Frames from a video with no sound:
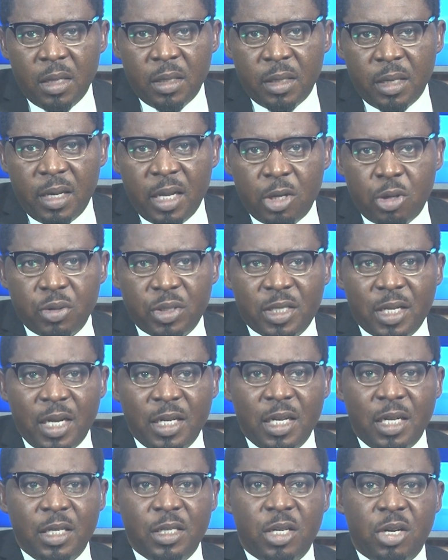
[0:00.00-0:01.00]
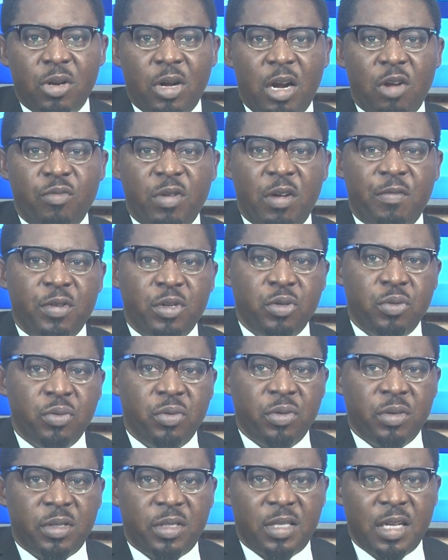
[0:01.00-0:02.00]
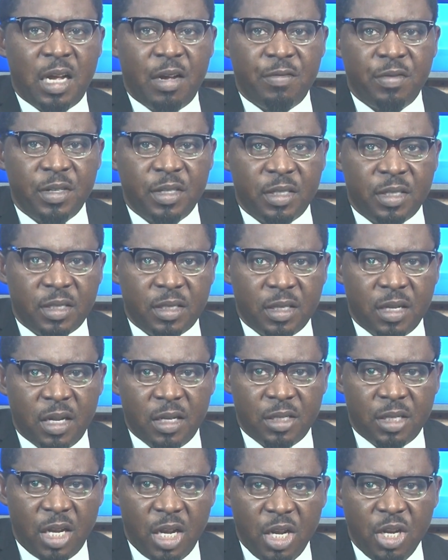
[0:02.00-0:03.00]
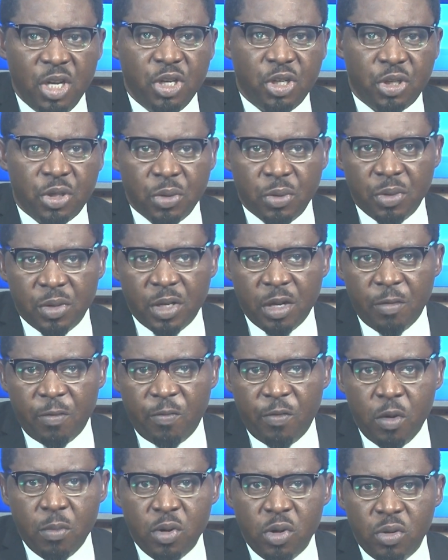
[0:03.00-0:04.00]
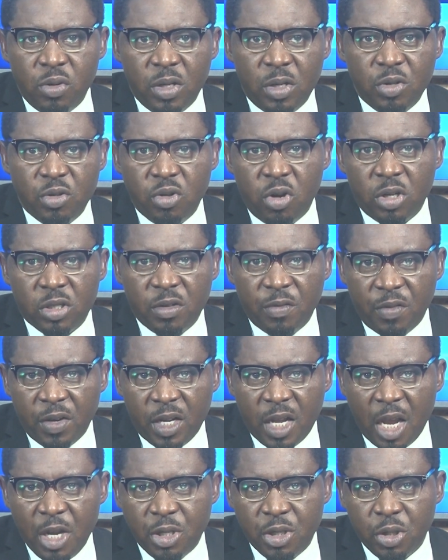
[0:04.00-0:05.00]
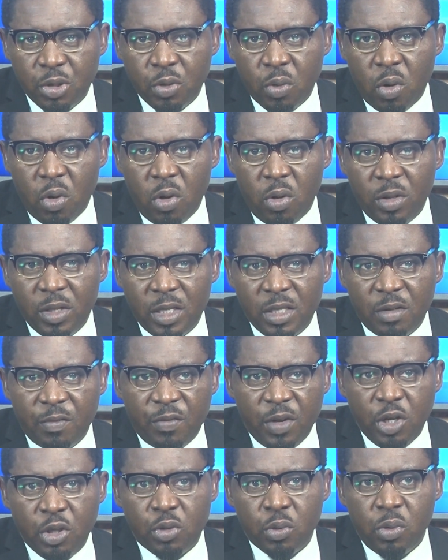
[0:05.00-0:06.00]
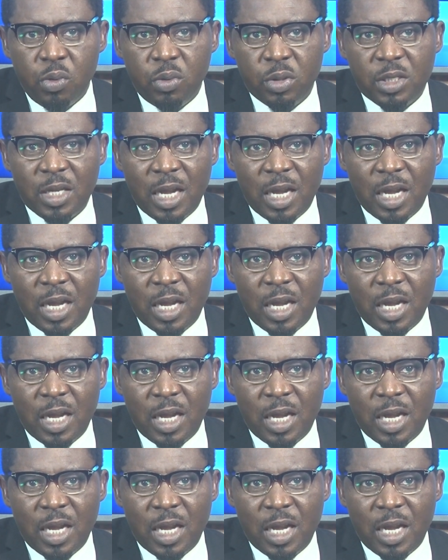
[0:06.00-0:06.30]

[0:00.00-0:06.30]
The Lagos State Internal Revenue Service has issued a formal notification to all individual